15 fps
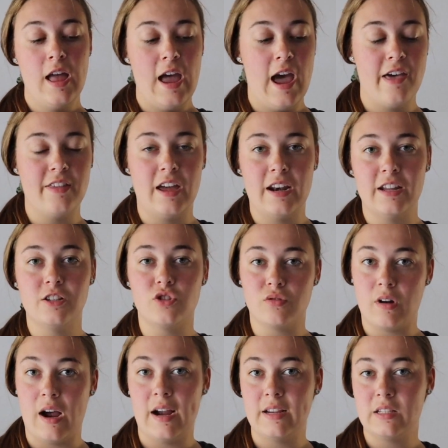and then it
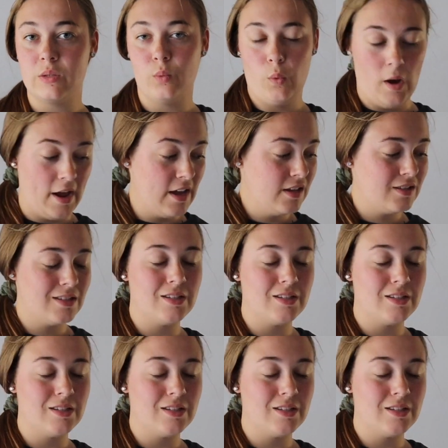dries white,